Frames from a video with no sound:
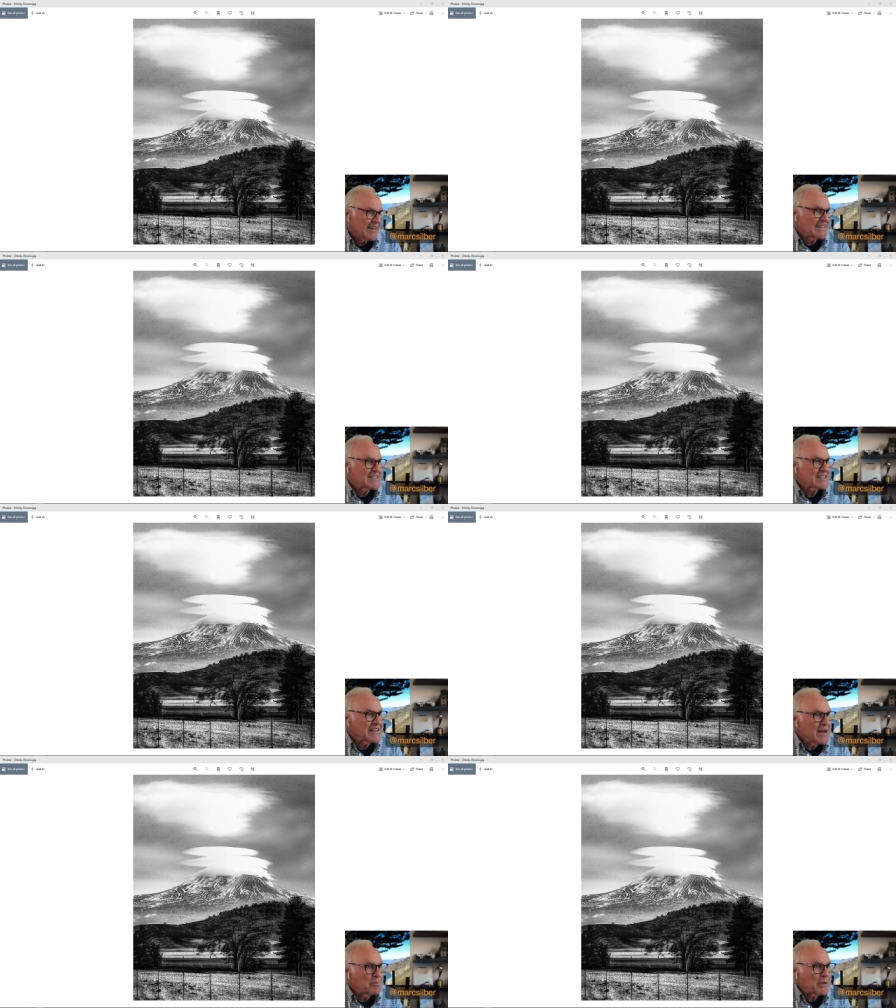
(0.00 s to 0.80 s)
It's
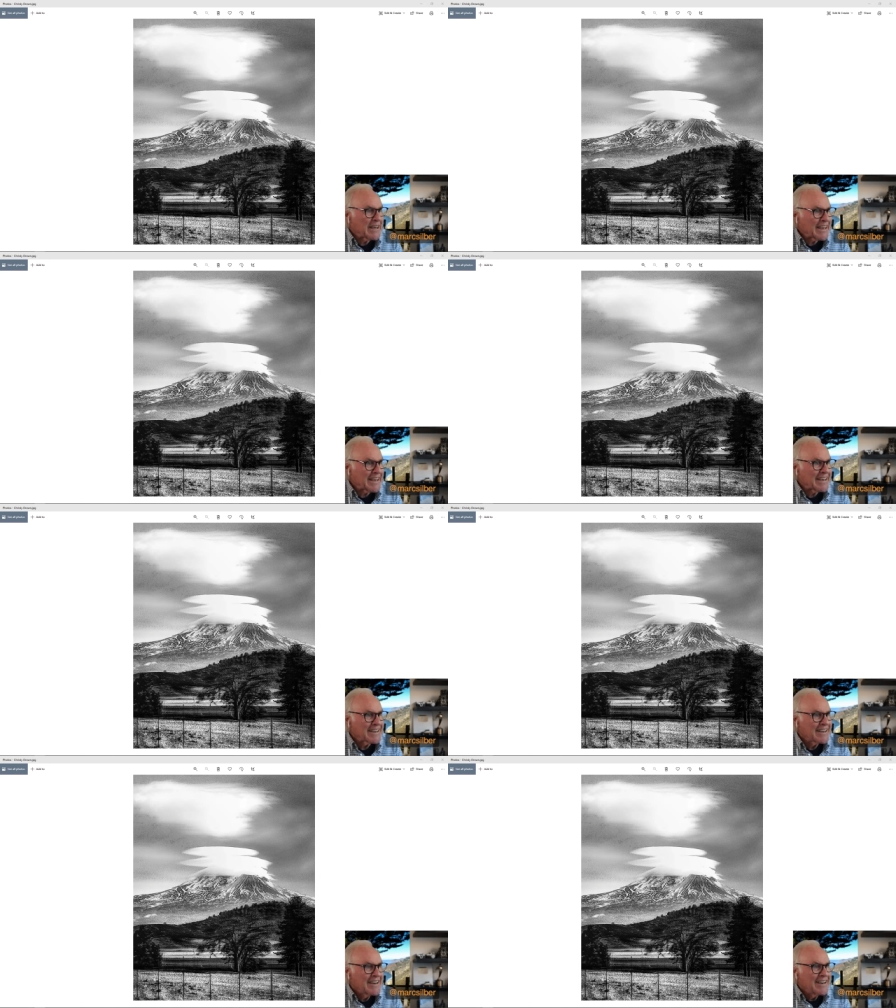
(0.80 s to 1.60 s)

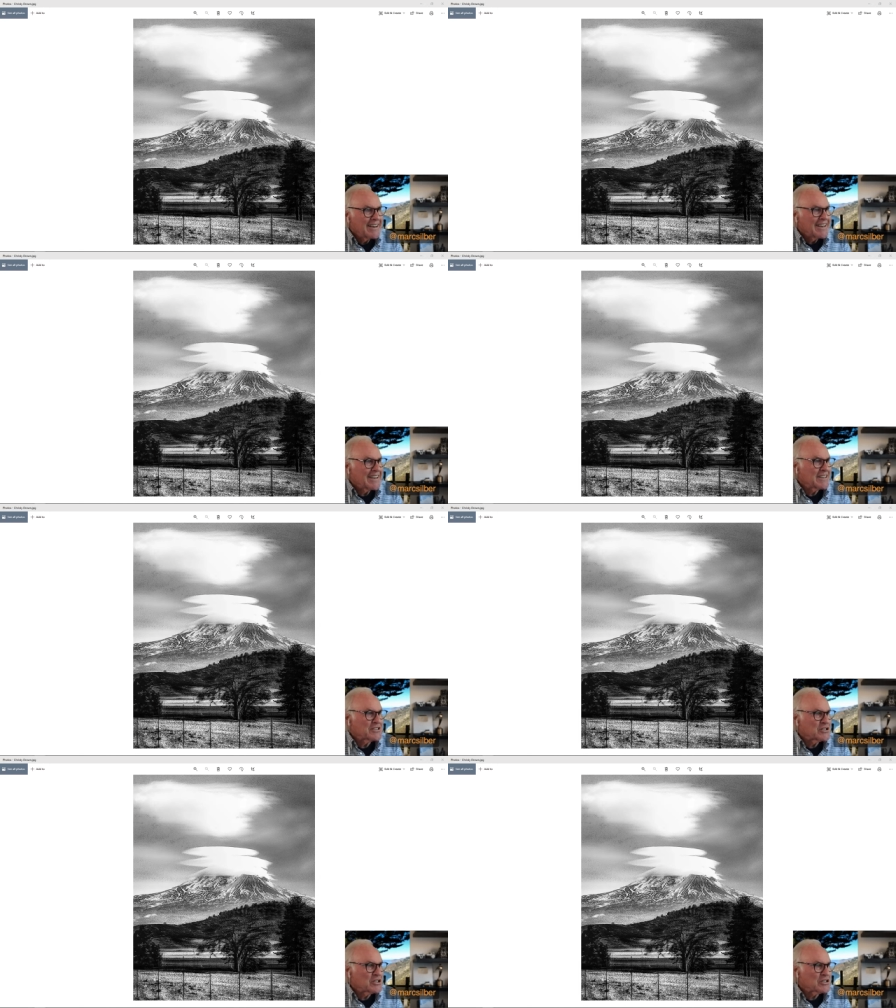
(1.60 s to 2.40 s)
lumpy.
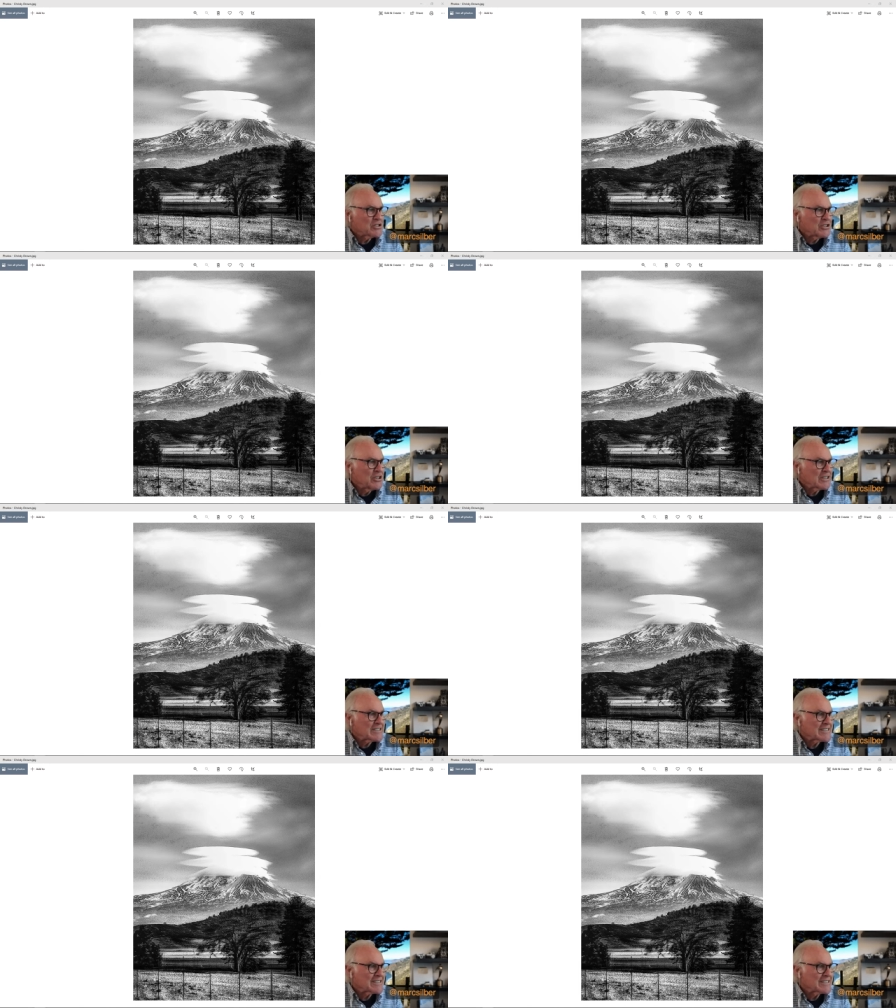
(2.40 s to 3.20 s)
It just
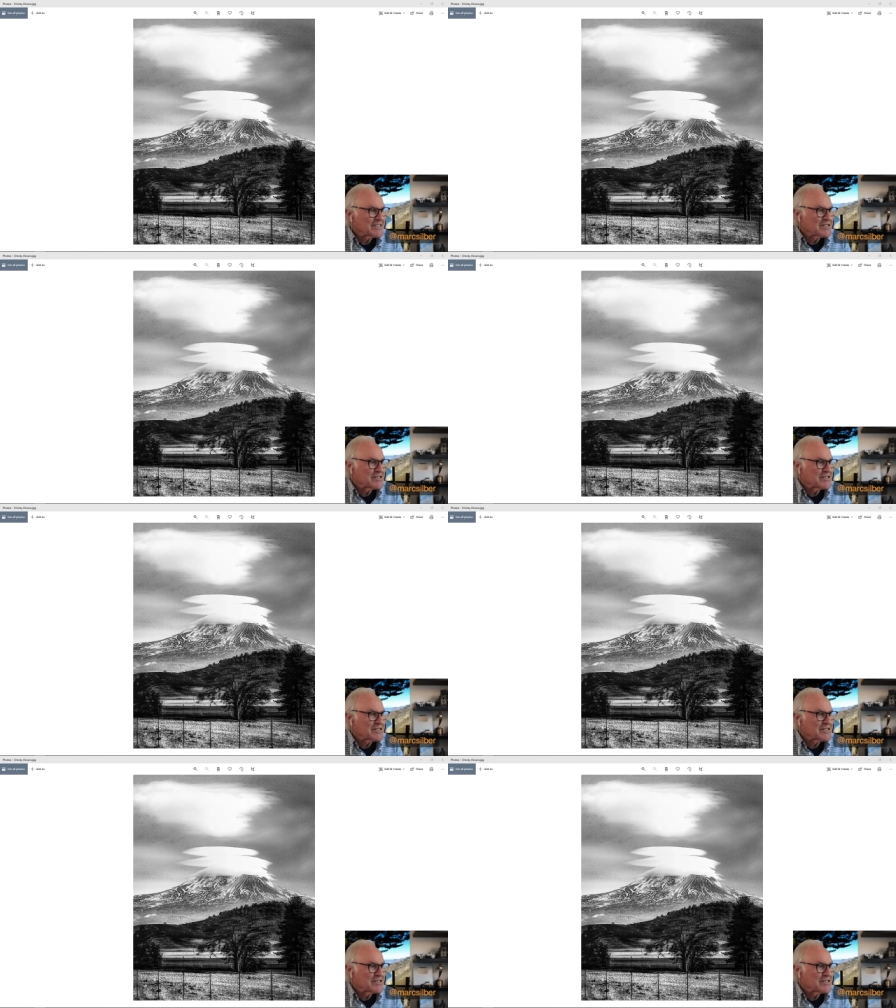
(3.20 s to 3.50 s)
looks